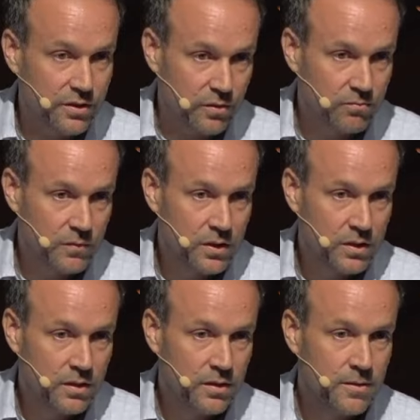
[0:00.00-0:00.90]

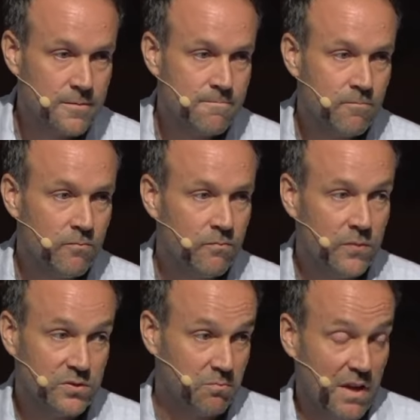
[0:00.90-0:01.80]
It
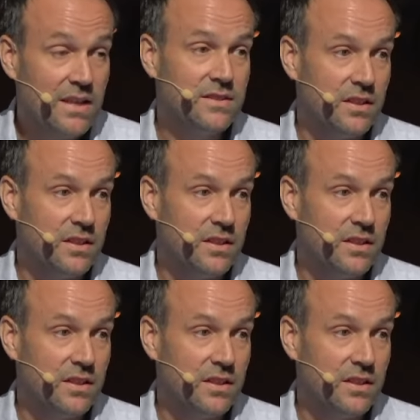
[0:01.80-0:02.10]
was amazing.